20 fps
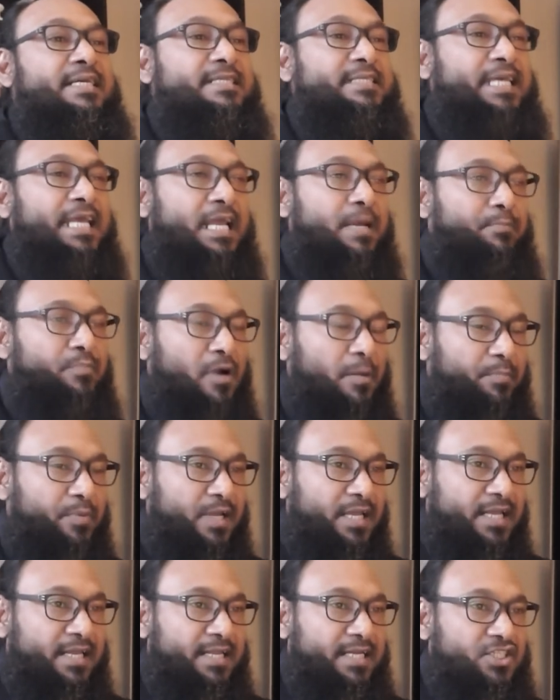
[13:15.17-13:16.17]
take proper
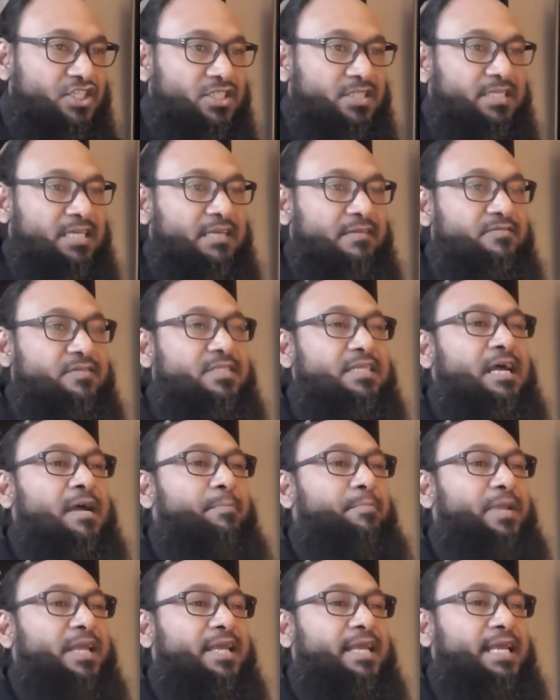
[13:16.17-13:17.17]
initiatives,
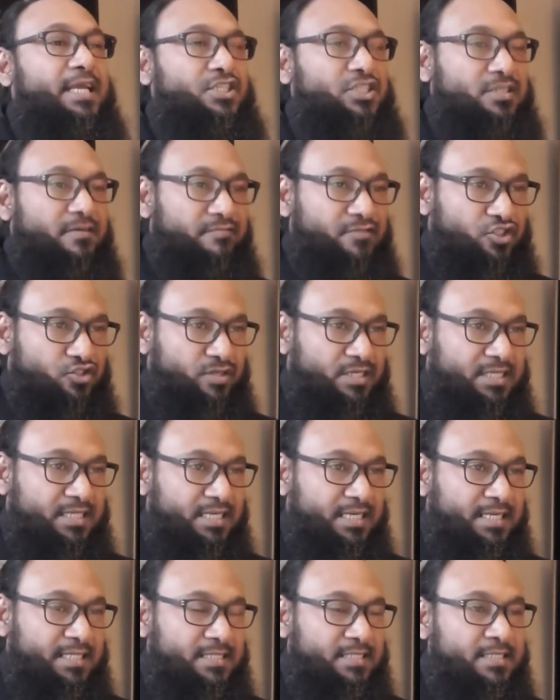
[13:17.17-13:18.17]
application of
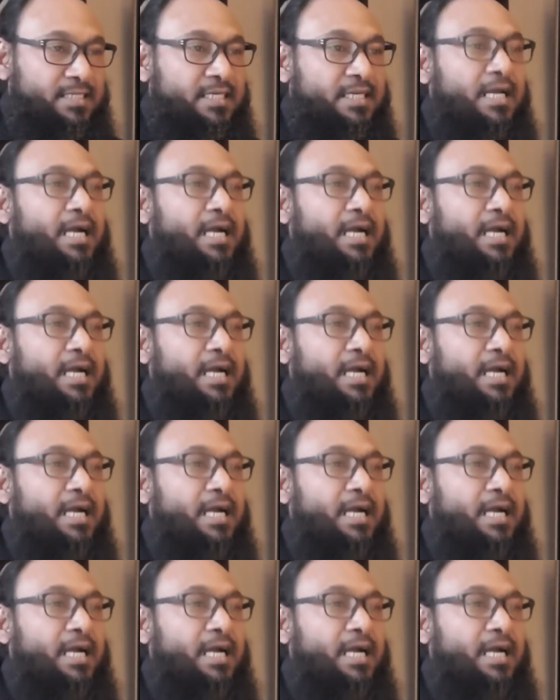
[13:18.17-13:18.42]
treaties,